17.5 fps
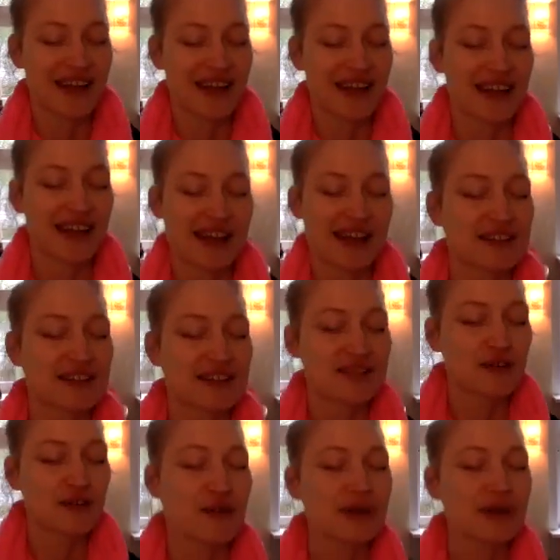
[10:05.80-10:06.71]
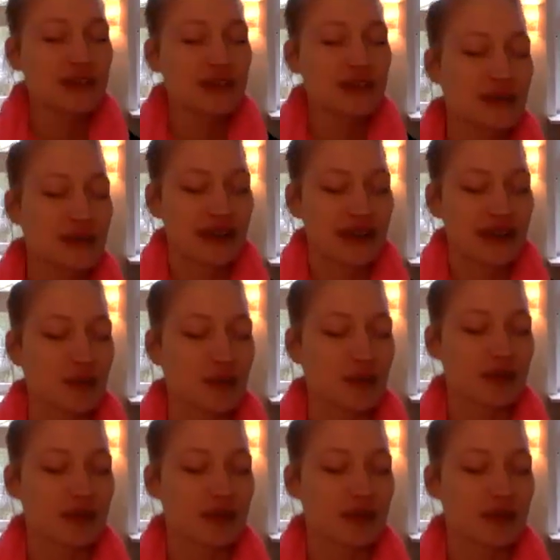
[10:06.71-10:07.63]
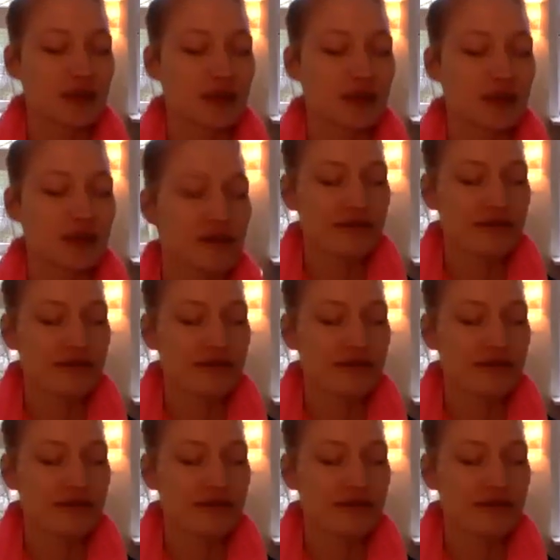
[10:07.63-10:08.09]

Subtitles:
And let's go into an exploration of